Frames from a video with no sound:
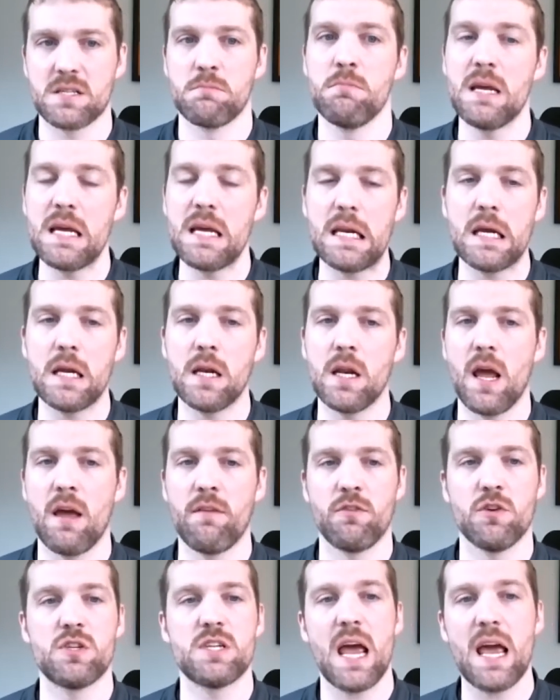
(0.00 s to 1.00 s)
Meaning if
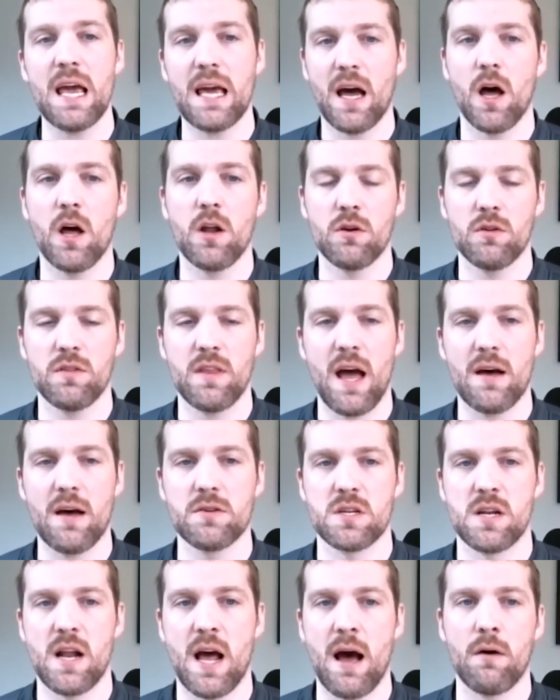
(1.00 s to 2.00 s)
you take $100,000
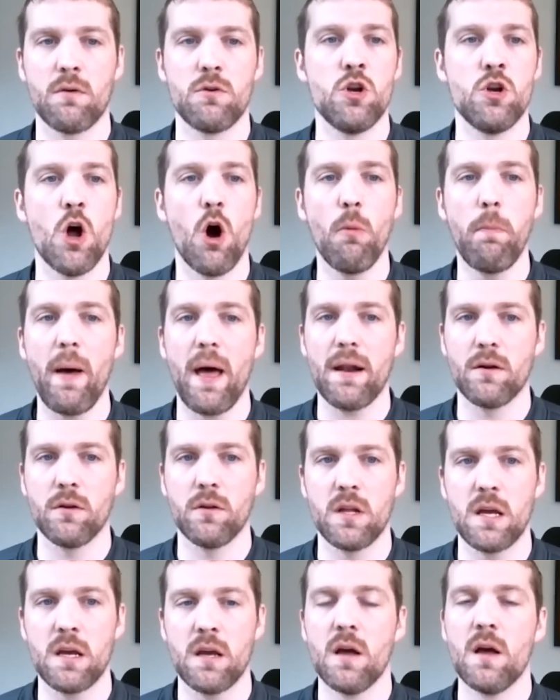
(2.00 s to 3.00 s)
out, no
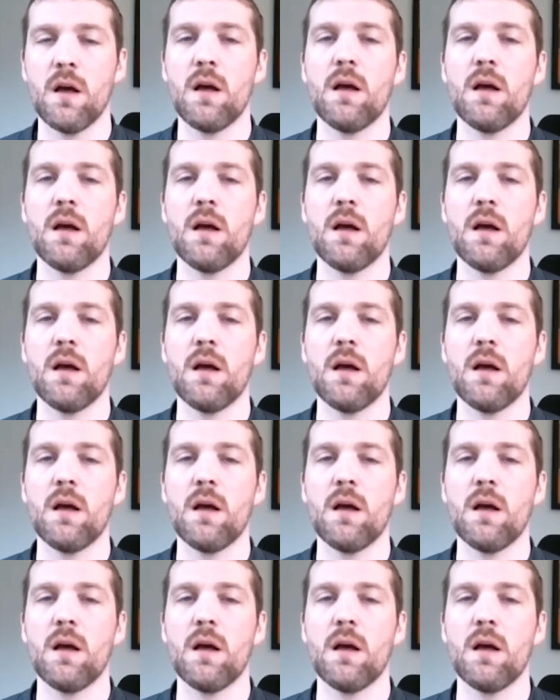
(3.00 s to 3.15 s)
penalty,